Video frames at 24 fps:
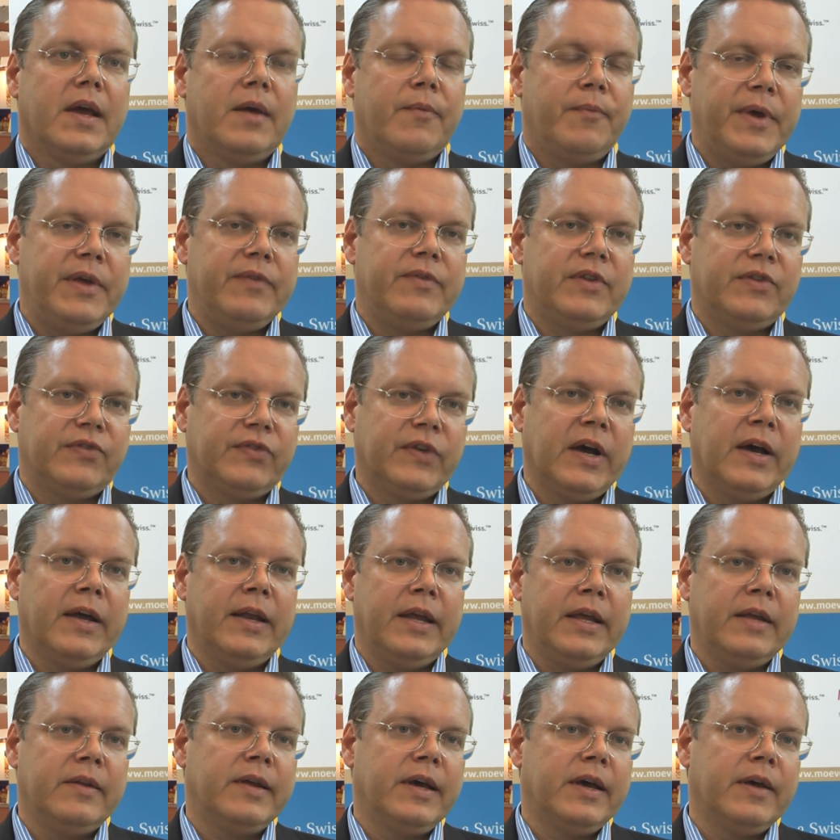and we're
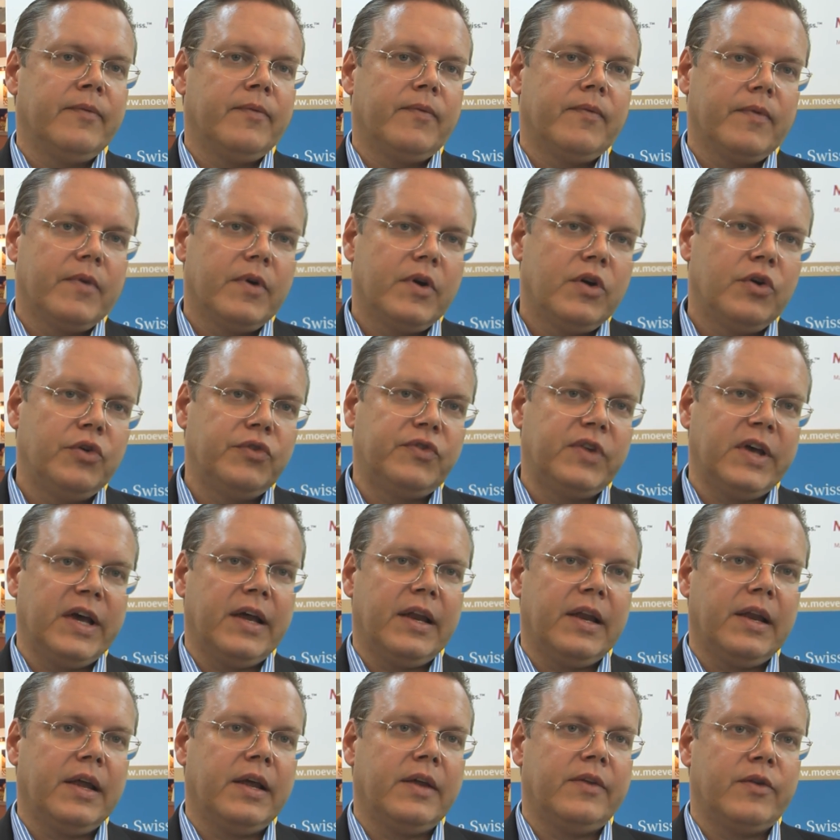designing the
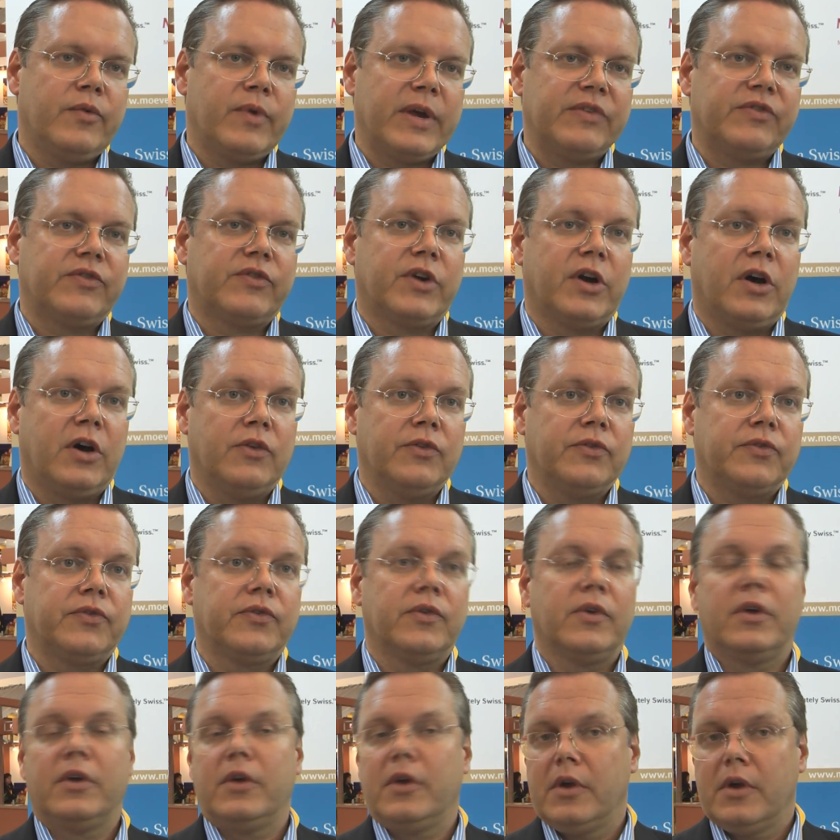hotel and the restaurants
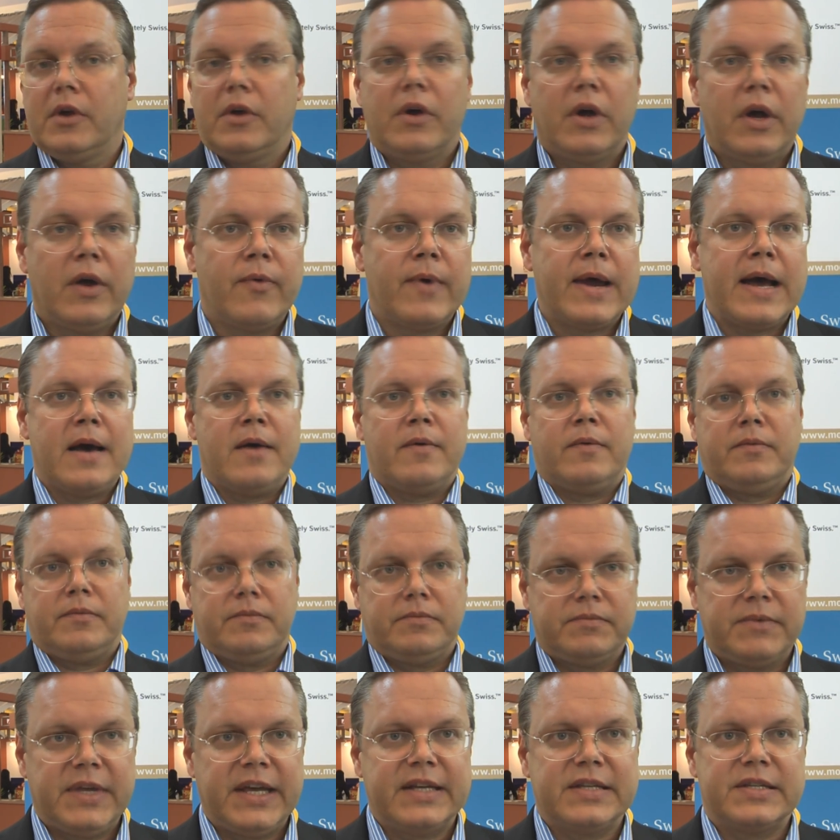around
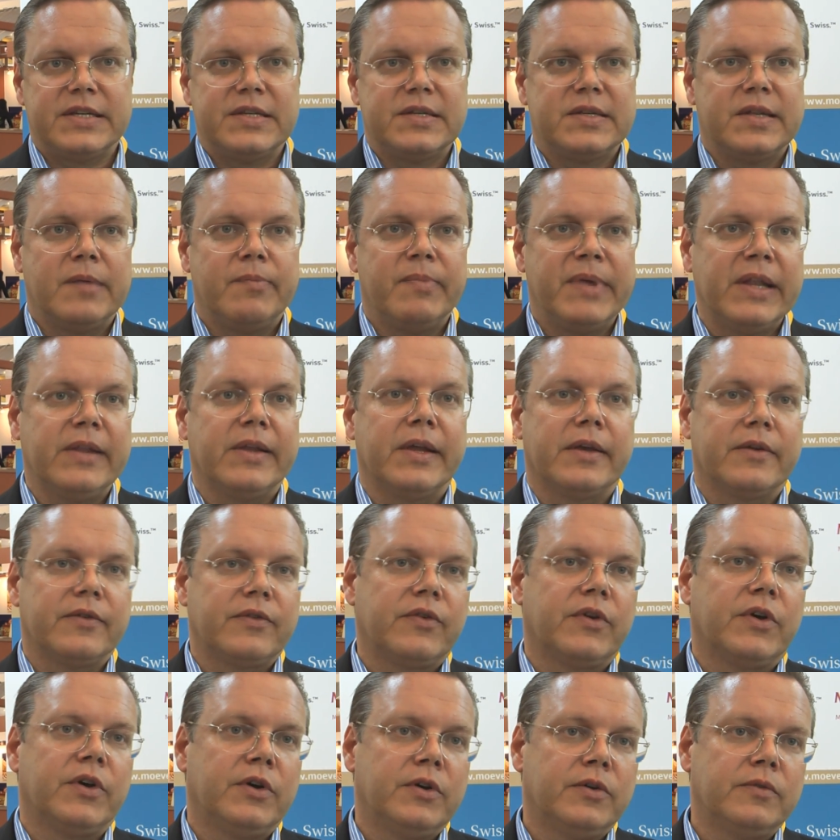the existing building.
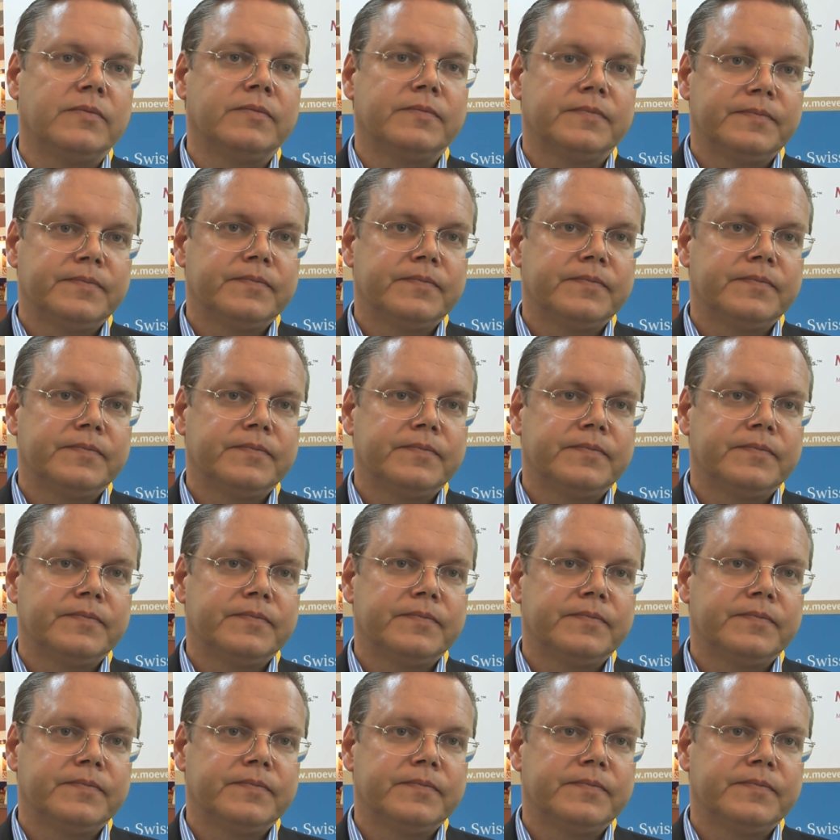So,